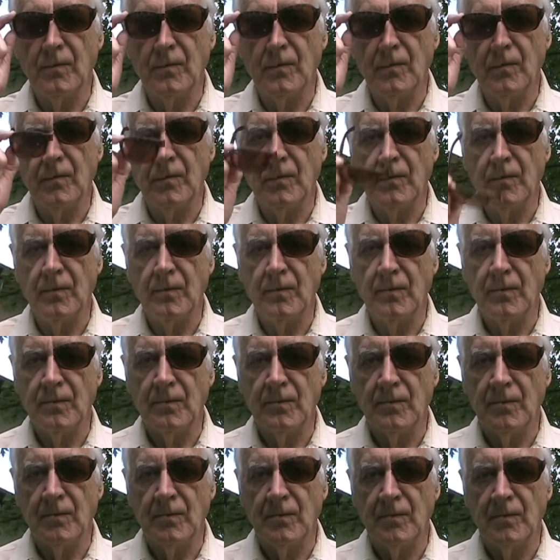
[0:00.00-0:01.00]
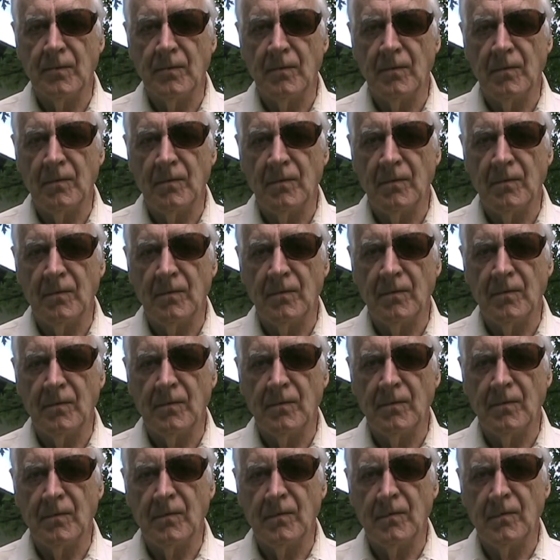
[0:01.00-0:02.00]

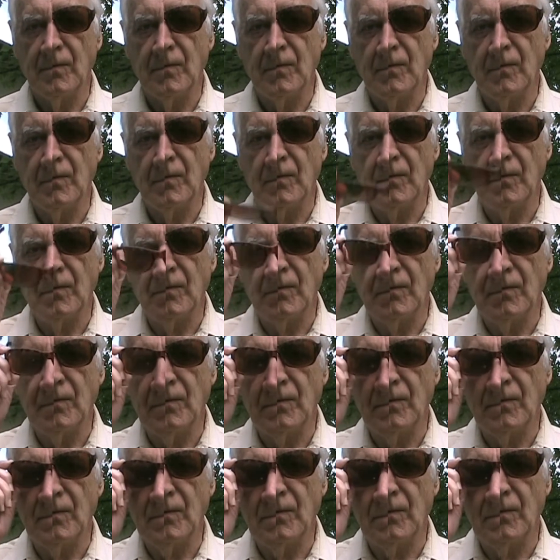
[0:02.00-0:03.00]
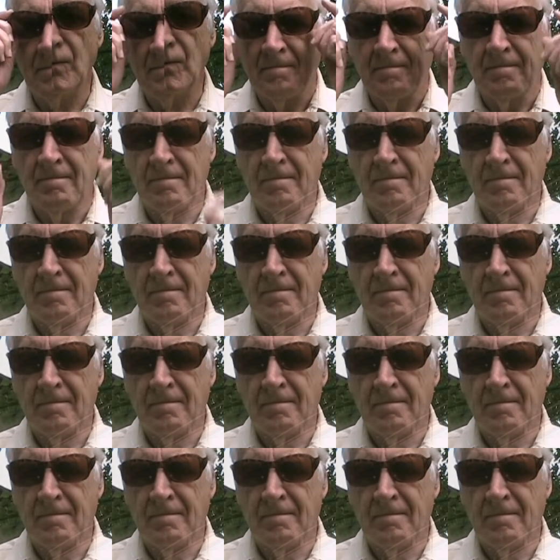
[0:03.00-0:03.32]
(no one is talking)